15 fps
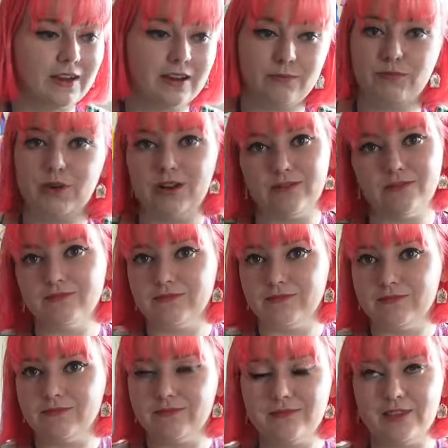well,
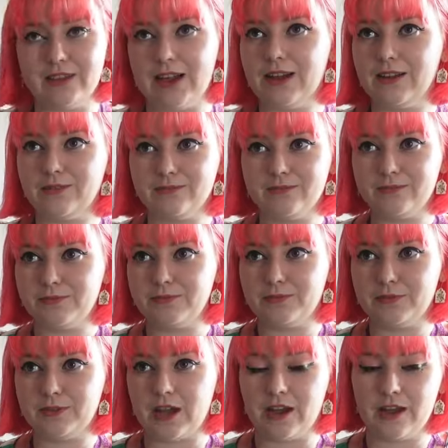that
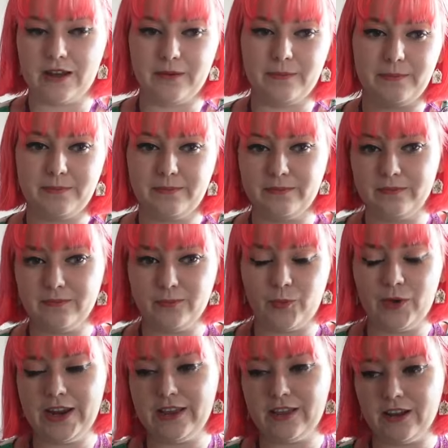
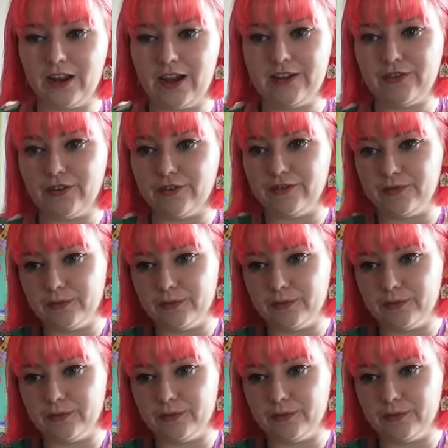week in the life of